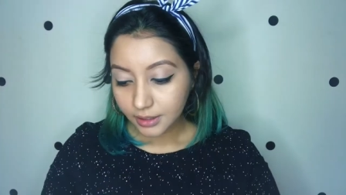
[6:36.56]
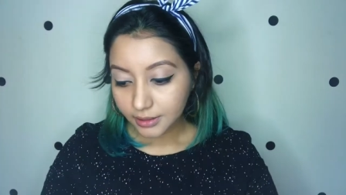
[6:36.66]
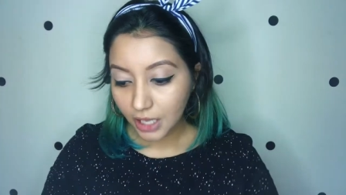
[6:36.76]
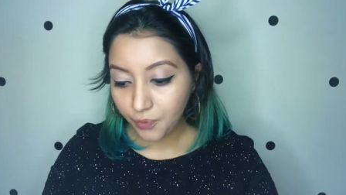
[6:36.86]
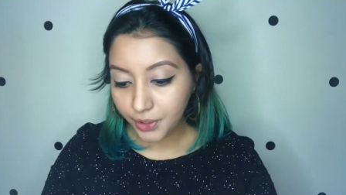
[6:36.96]

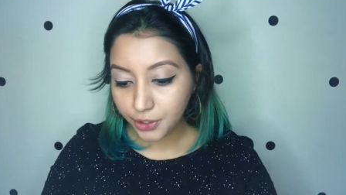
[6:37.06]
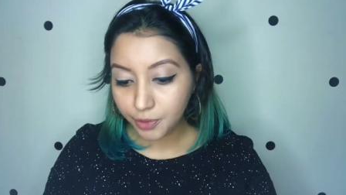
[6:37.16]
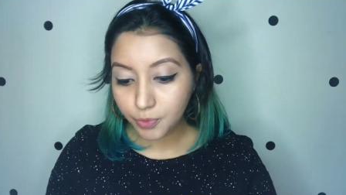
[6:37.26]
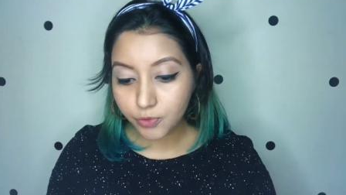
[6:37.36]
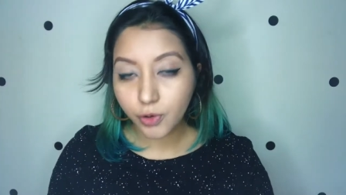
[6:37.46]
Now we're gonna
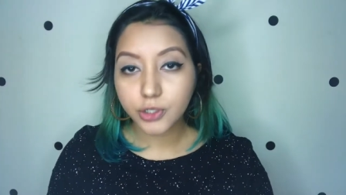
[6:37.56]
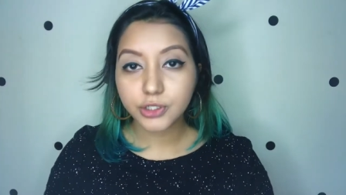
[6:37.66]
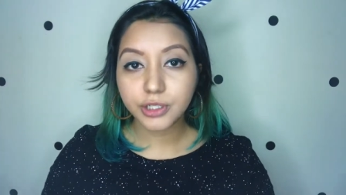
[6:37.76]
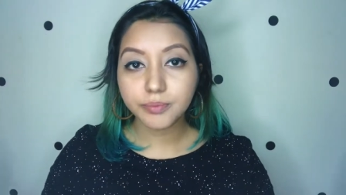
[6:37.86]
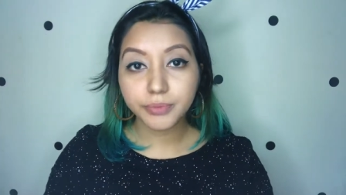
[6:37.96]
move on
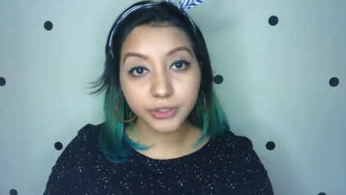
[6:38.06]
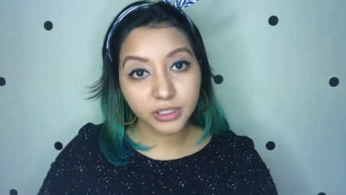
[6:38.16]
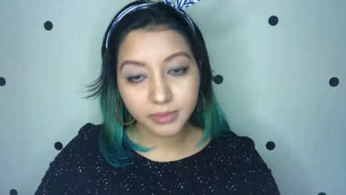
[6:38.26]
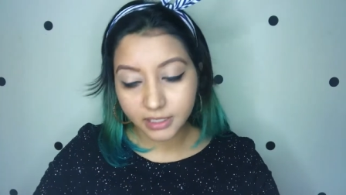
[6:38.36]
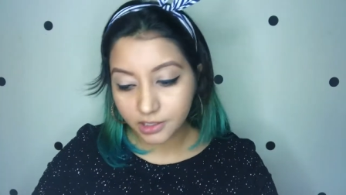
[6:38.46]
to the
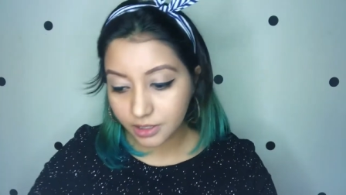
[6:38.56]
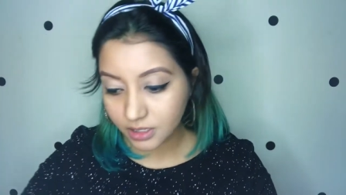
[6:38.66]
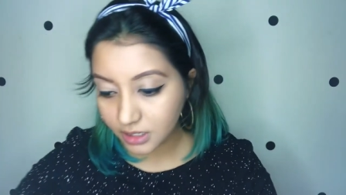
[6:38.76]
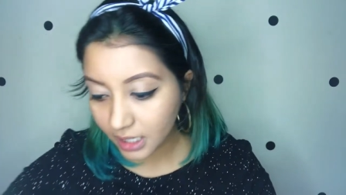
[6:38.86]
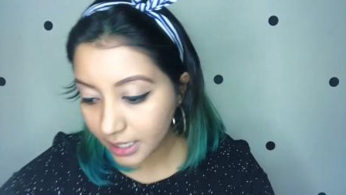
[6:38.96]
Beauty Blender
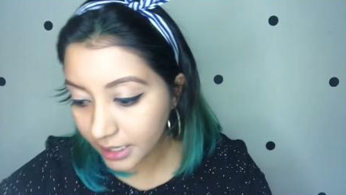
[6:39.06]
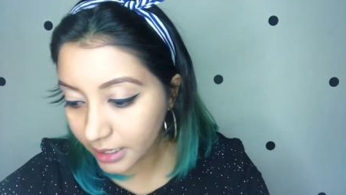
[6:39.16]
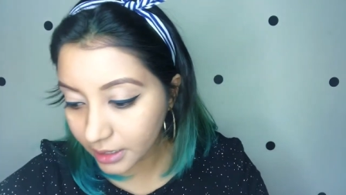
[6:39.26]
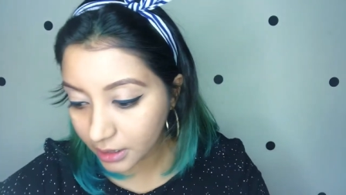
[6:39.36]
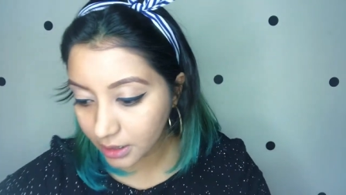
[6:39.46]

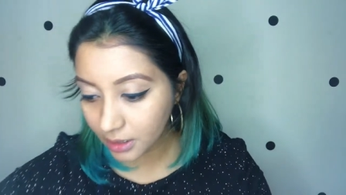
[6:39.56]
side.